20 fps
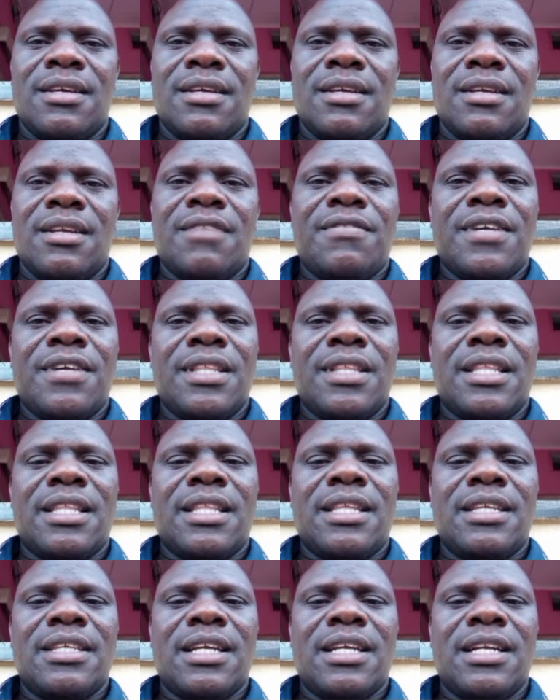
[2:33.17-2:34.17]
The fact that
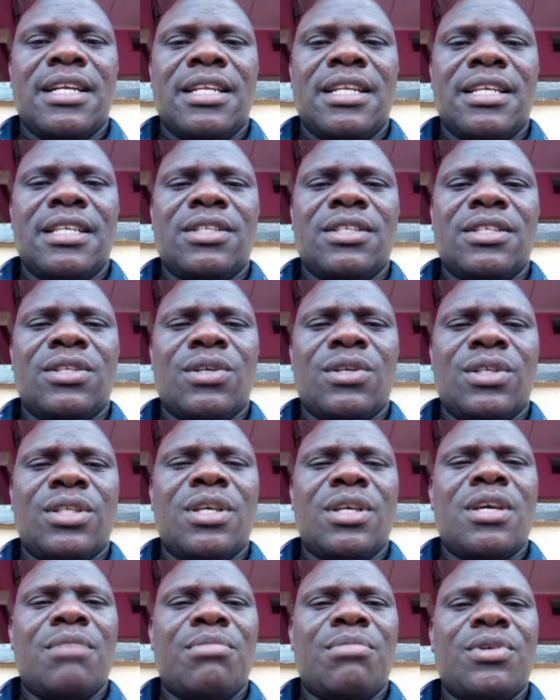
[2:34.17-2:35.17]
the child is not
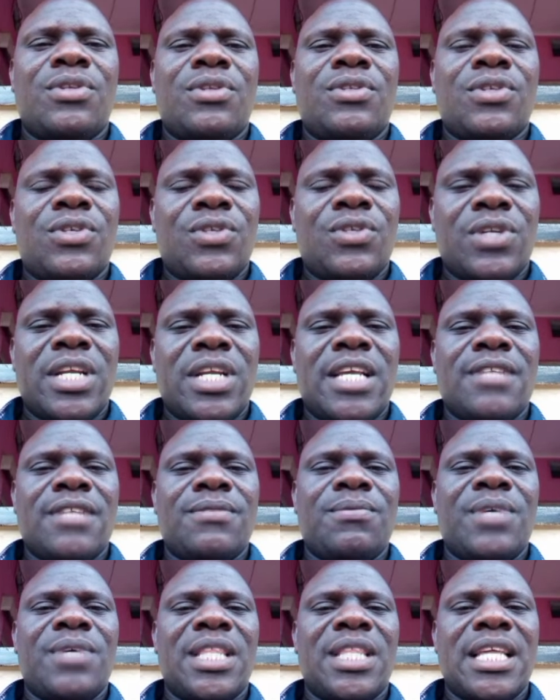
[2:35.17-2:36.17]
able to
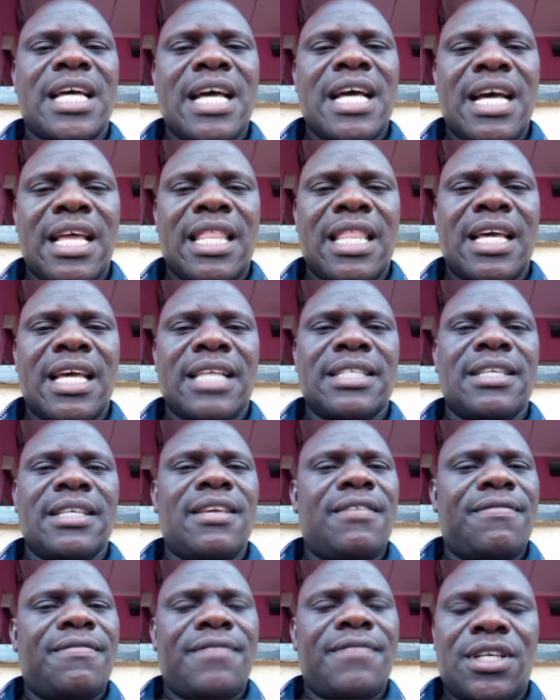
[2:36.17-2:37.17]
socialize with others
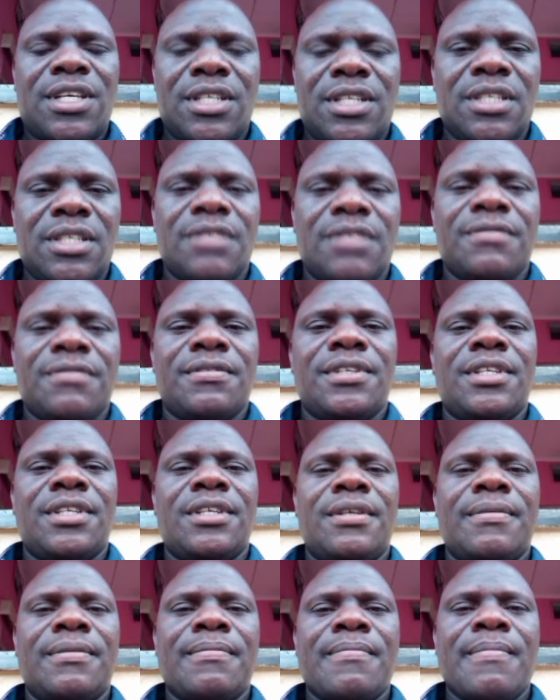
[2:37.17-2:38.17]
effectively,
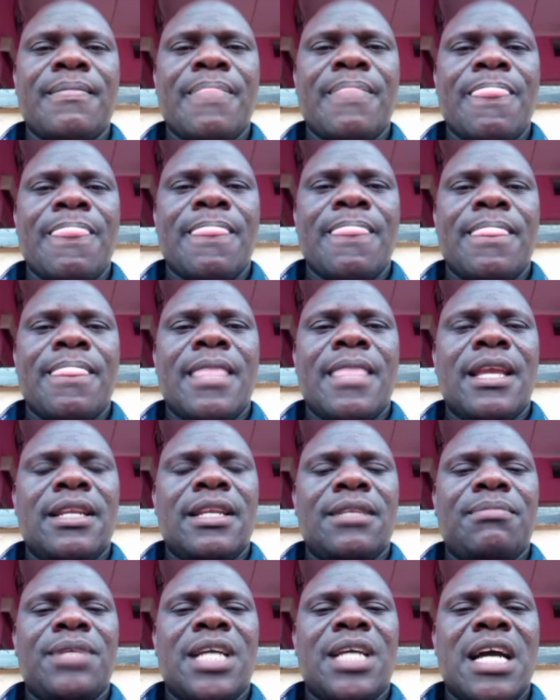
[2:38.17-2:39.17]
then
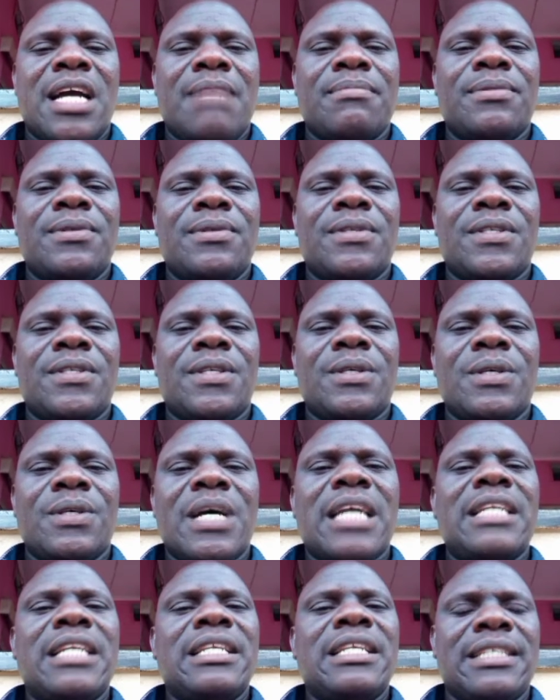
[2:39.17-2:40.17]
it becomes
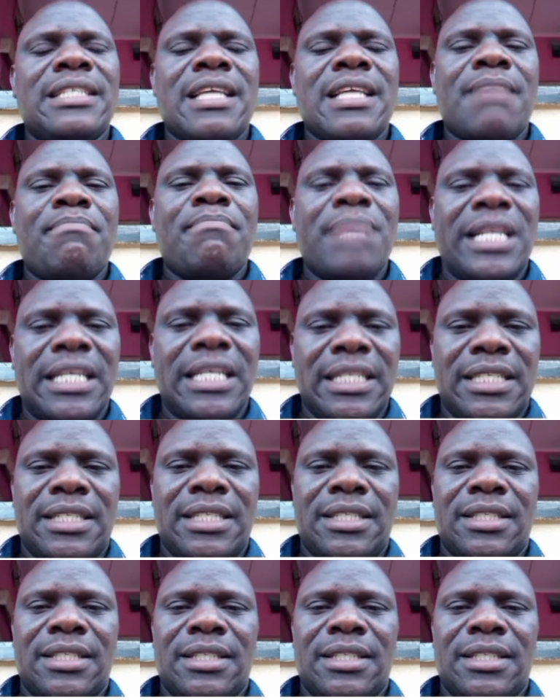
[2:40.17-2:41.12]
a disability.